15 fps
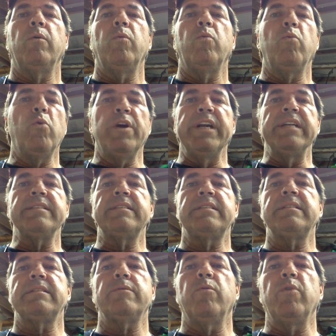
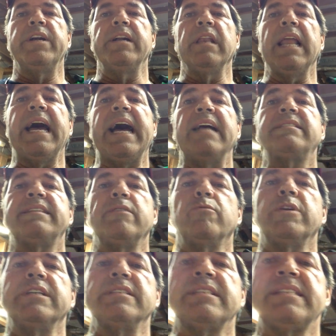wouldn't last. It
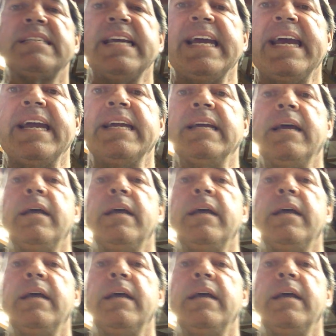wouldn't stay.